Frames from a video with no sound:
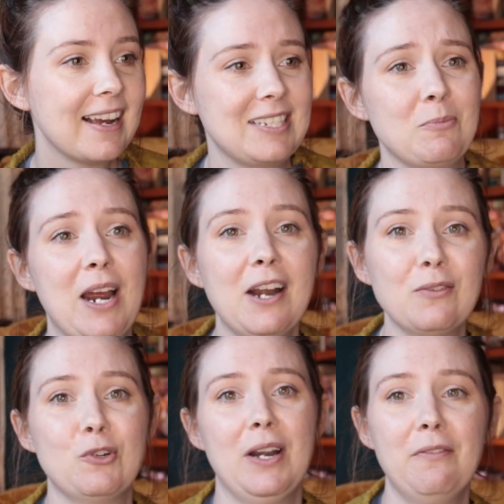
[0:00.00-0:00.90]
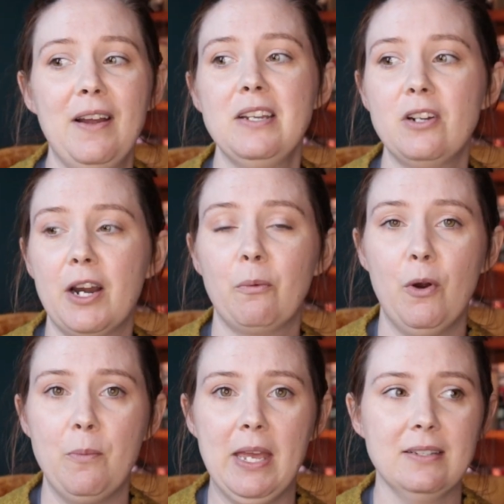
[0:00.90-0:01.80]
Because I'm tired of trying to find a dark
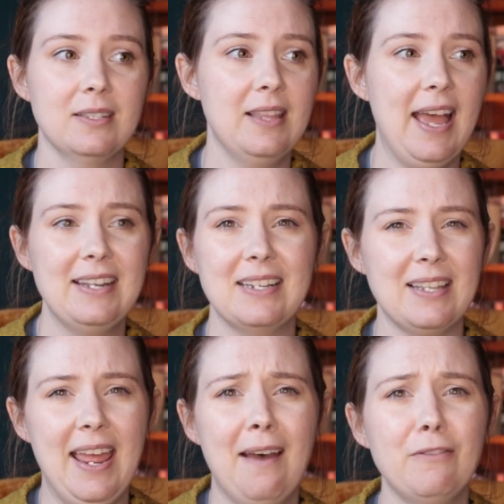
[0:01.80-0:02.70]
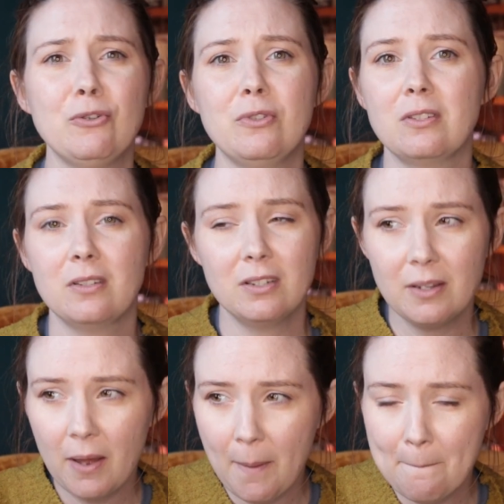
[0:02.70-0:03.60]
romance that doesn't have those
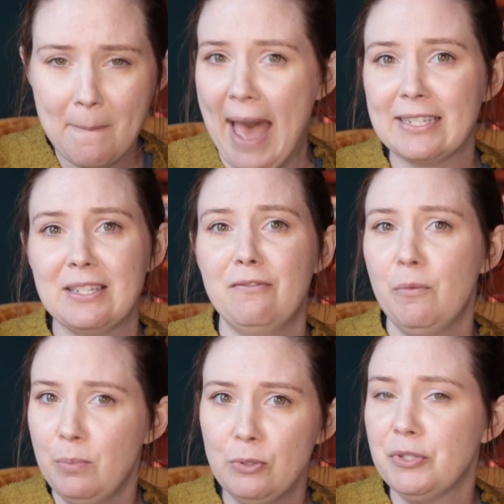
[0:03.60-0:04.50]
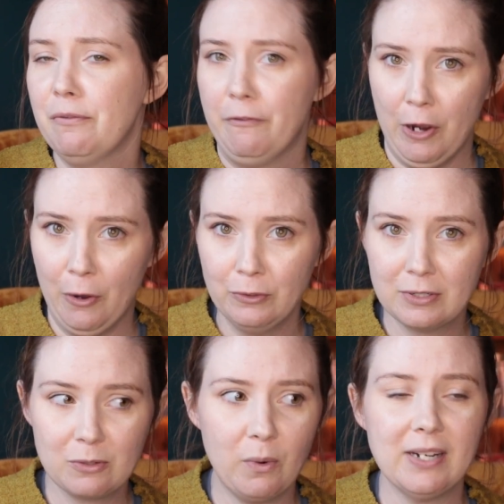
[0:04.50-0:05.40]
massive abusive
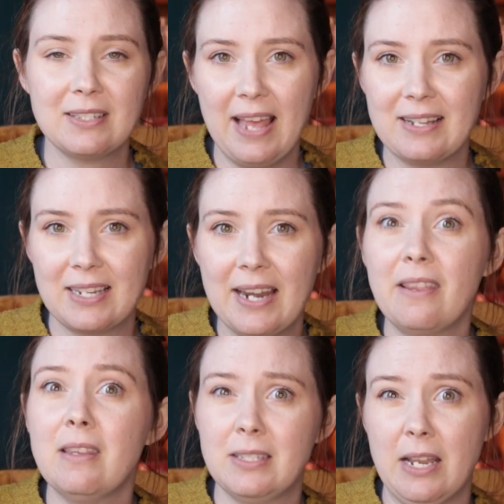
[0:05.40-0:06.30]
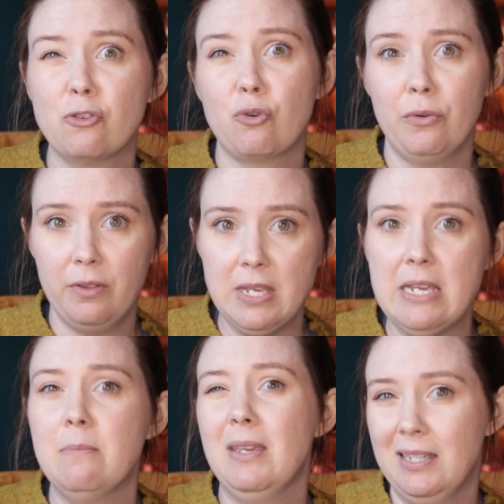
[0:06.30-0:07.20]
tones where that's kind of the central
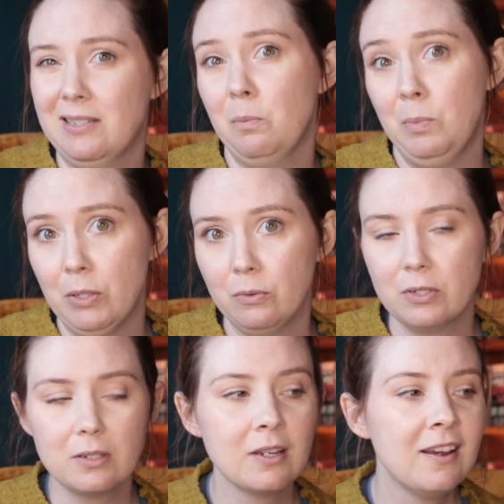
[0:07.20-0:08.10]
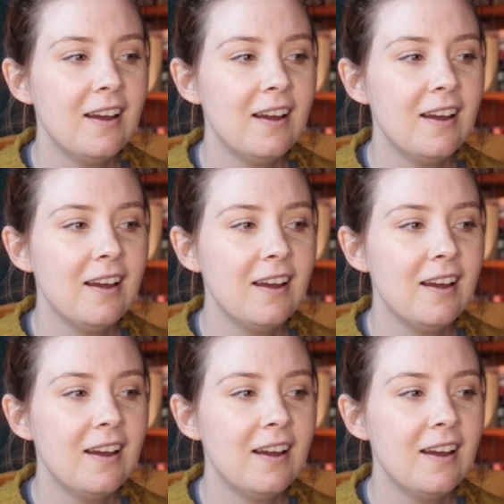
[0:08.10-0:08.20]
theme is abuse.